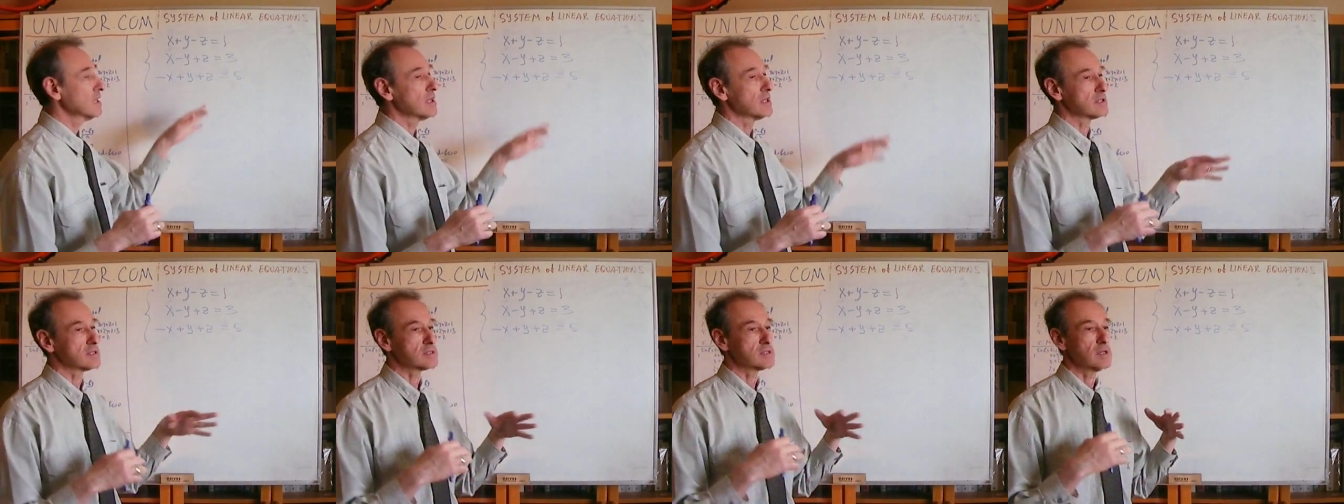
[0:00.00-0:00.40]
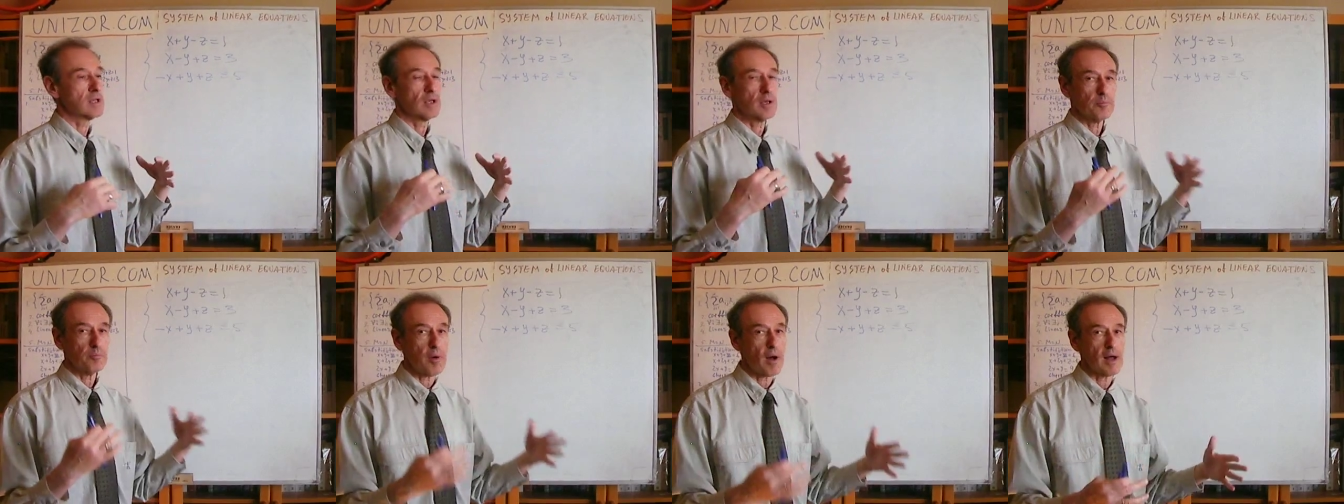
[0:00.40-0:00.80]
is
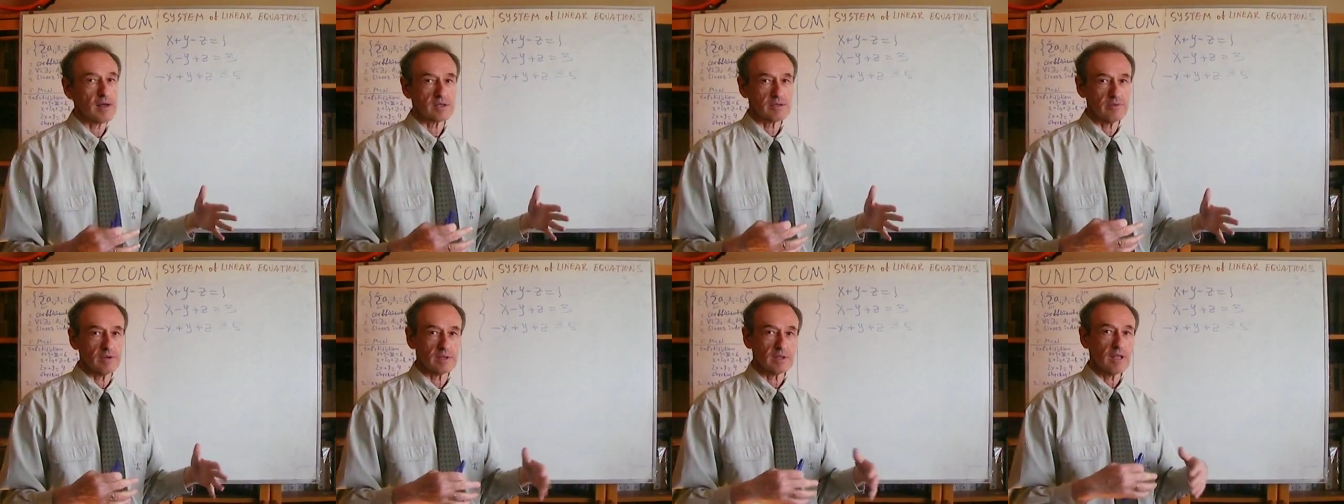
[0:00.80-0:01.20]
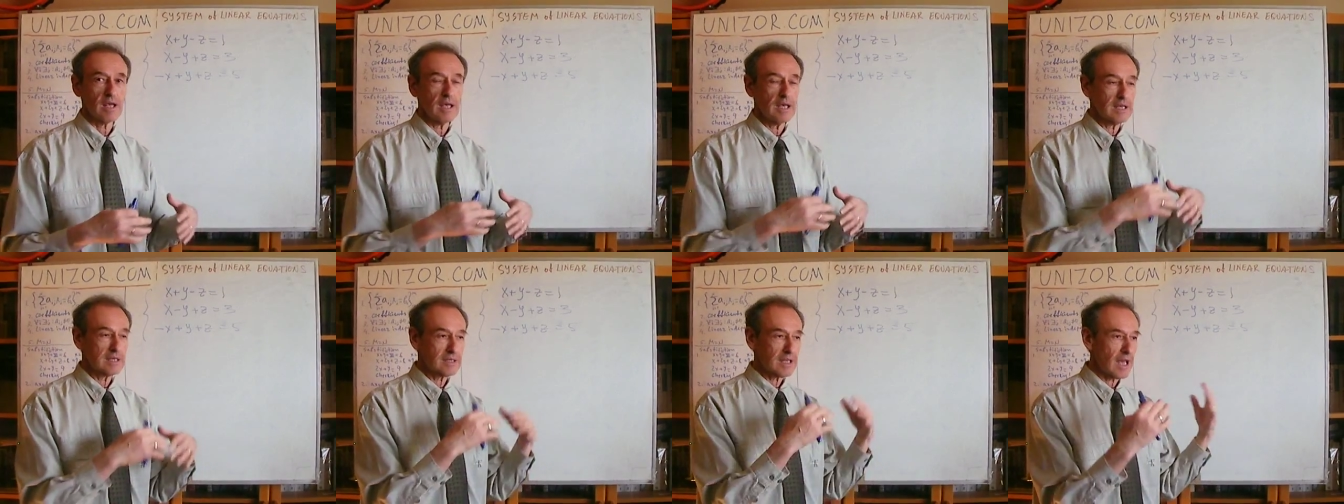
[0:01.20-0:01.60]
part of it.
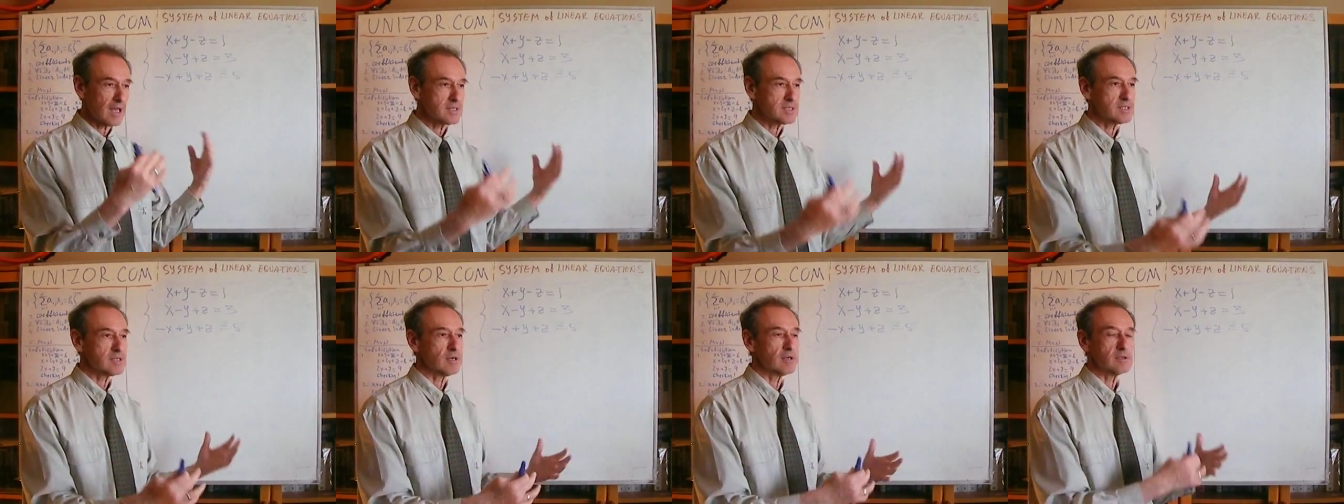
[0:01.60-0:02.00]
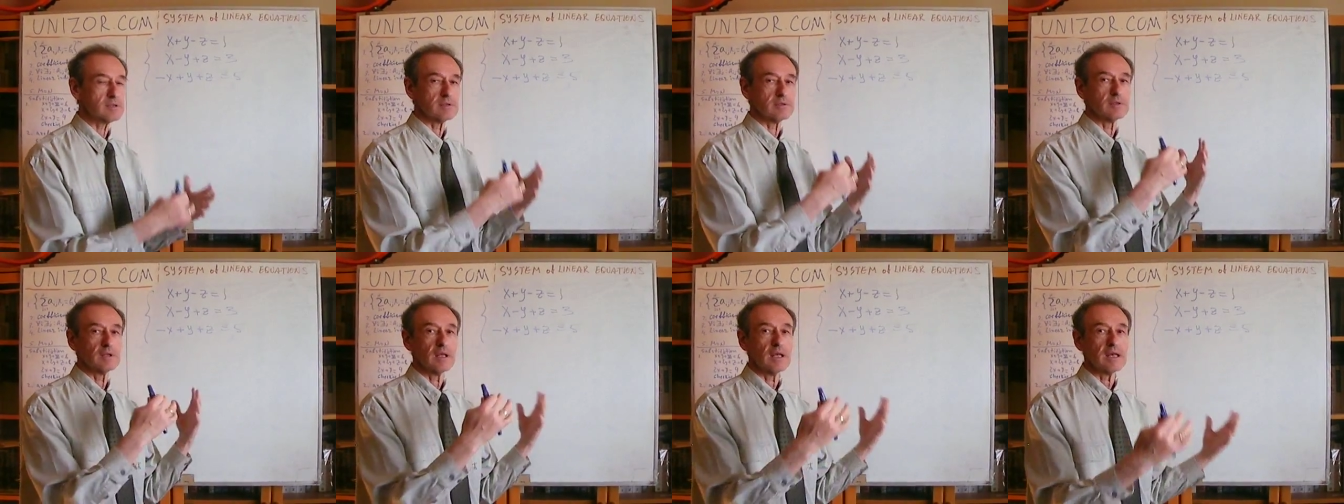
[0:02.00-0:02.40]
It has
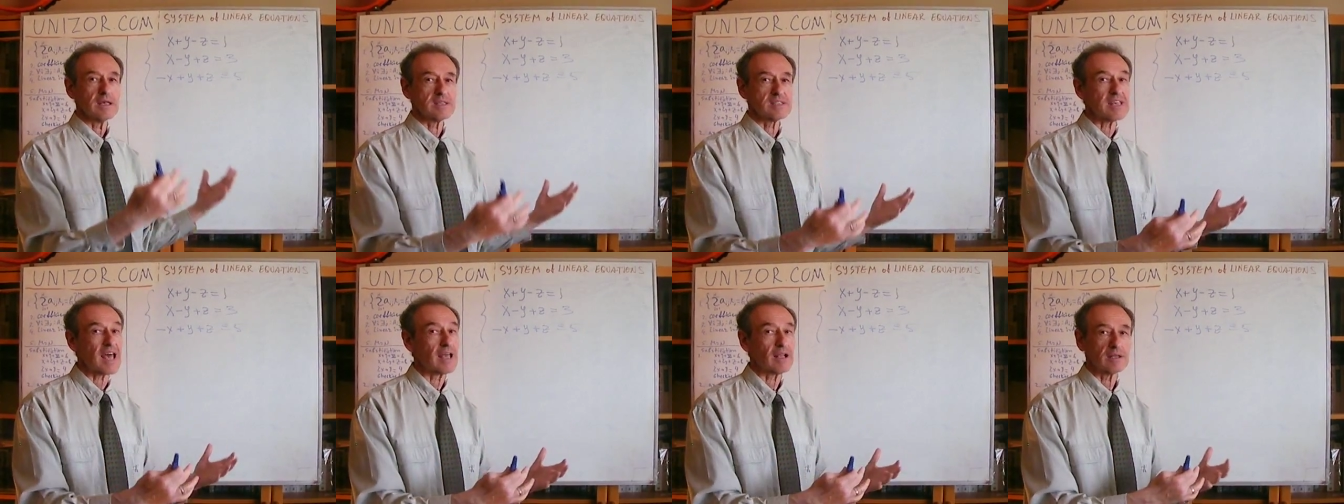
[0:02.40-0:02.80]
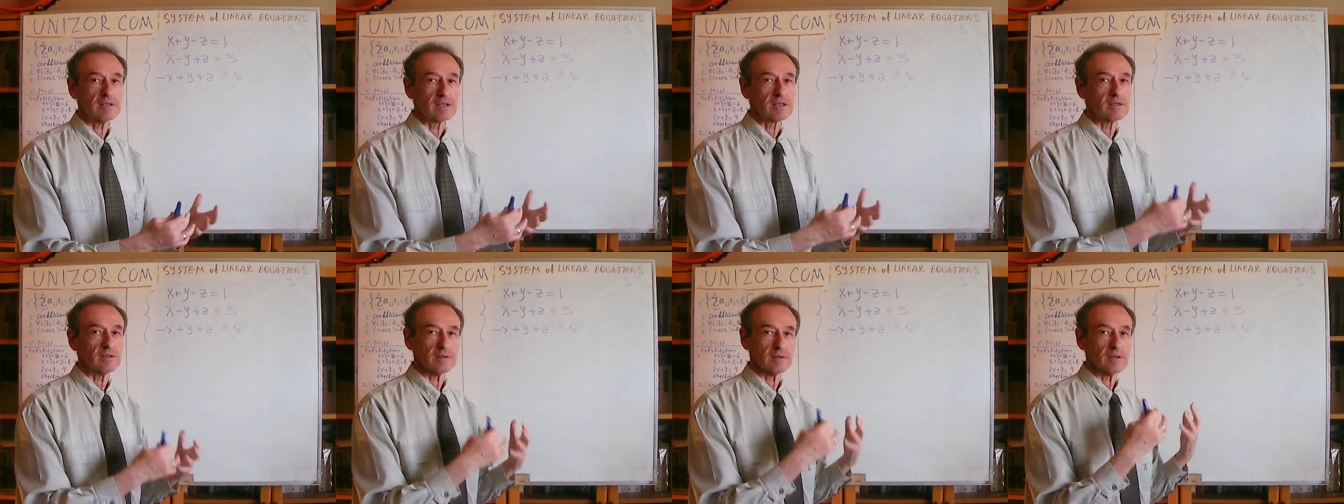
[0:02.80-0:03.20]
certain
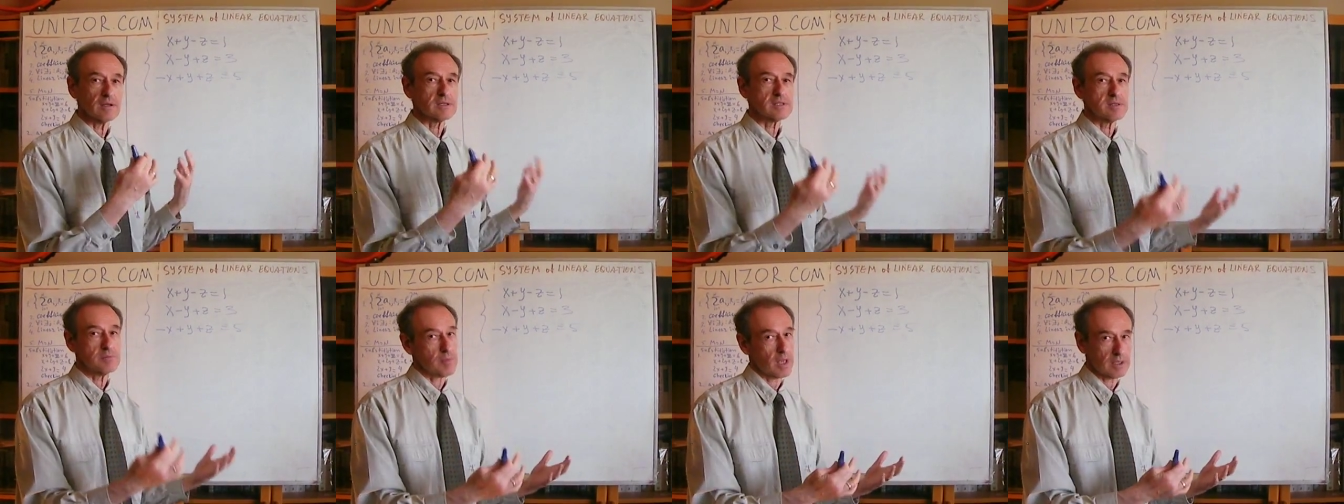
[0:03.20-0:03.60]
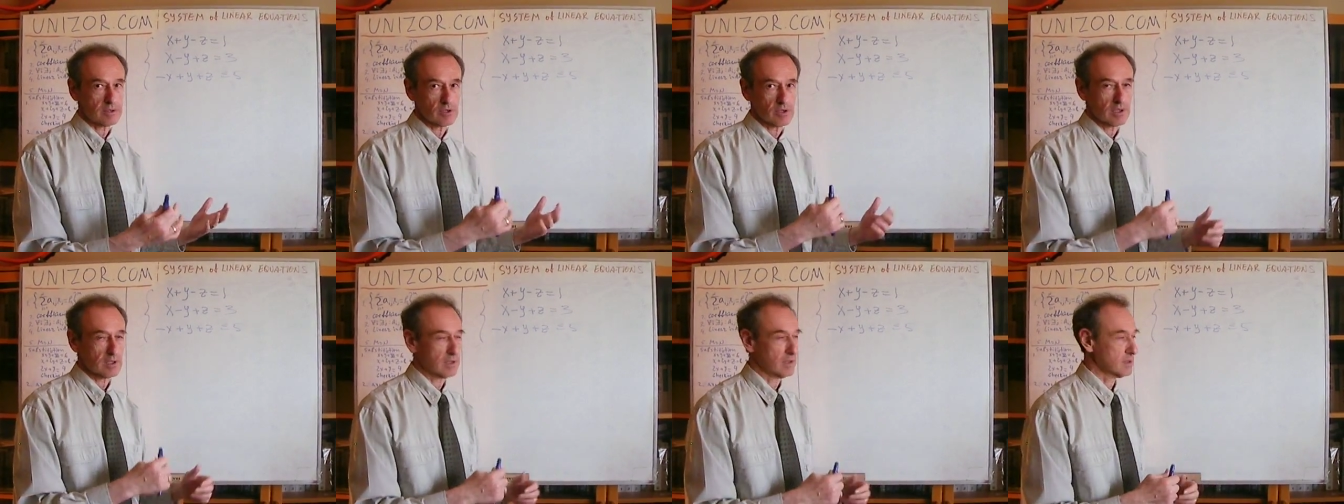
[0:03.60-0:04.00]
cyclical
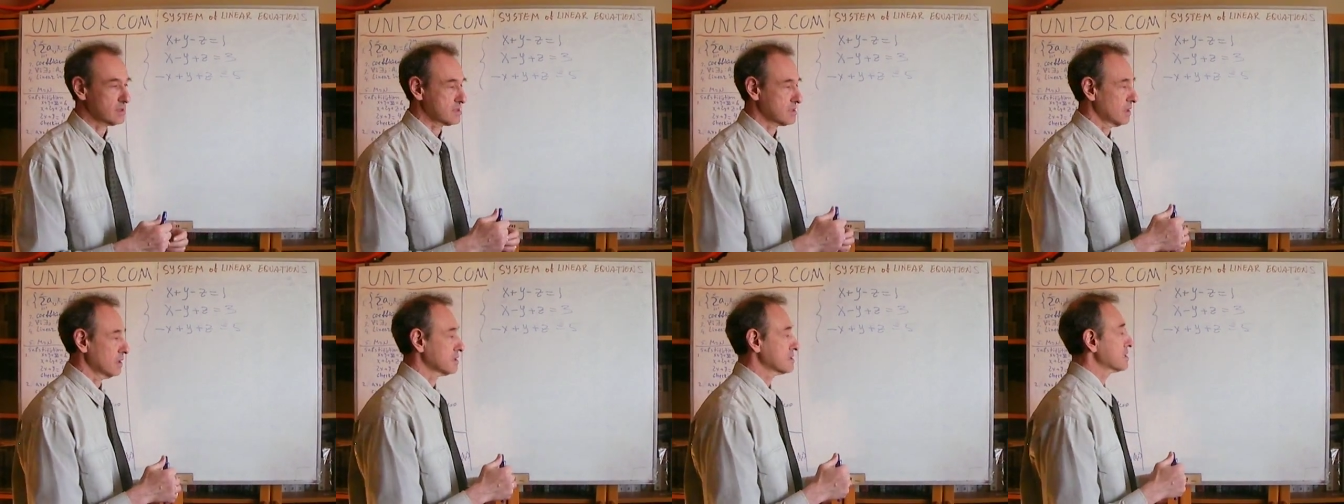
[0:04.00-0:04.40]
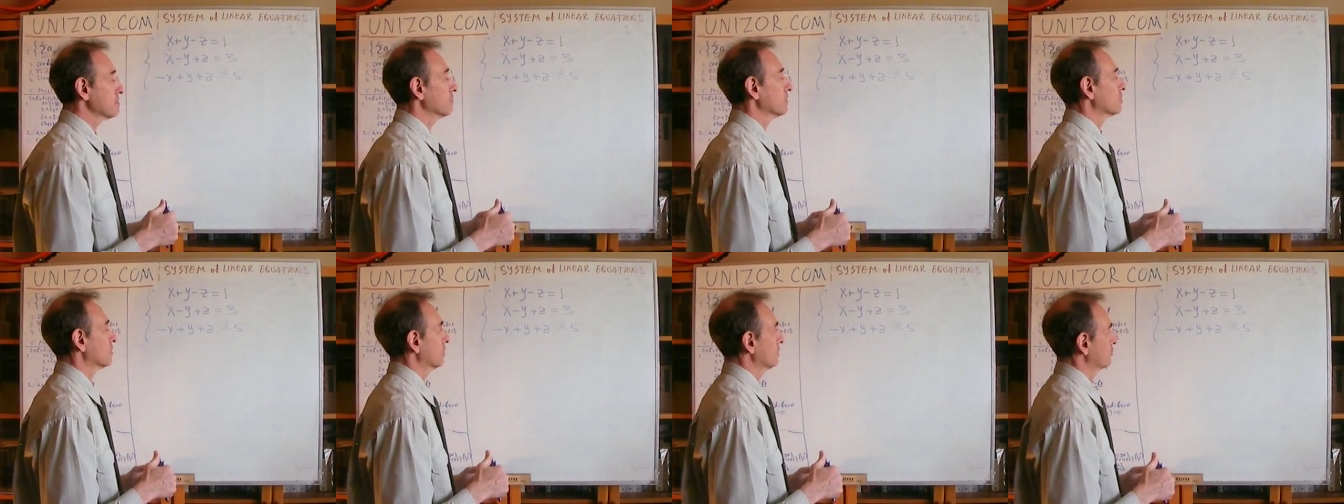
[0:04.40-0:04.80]
symmetric, uh,
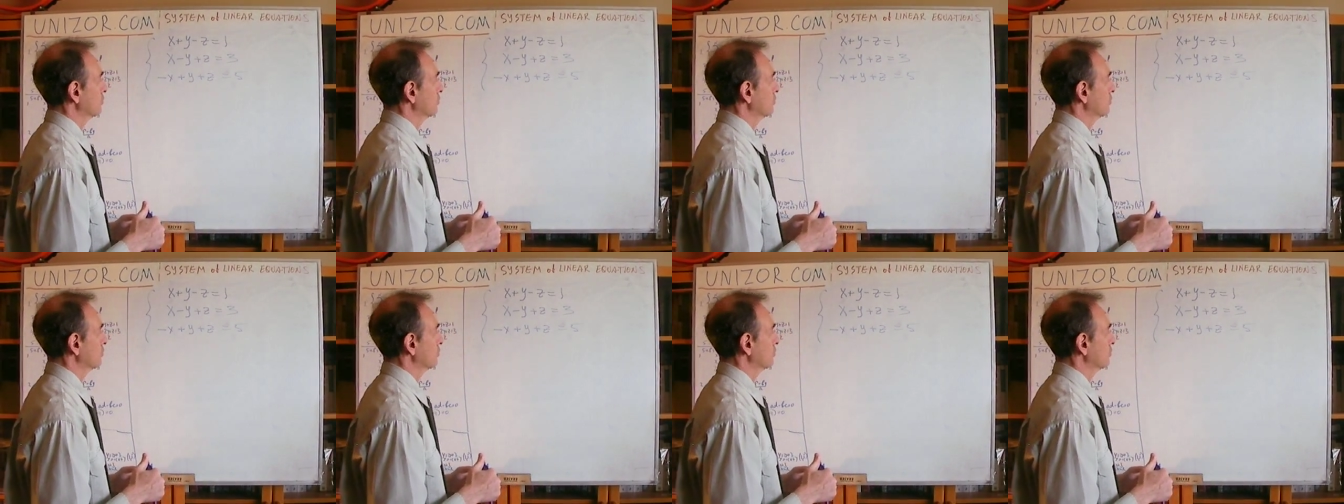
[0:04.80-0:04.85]
symmetry, if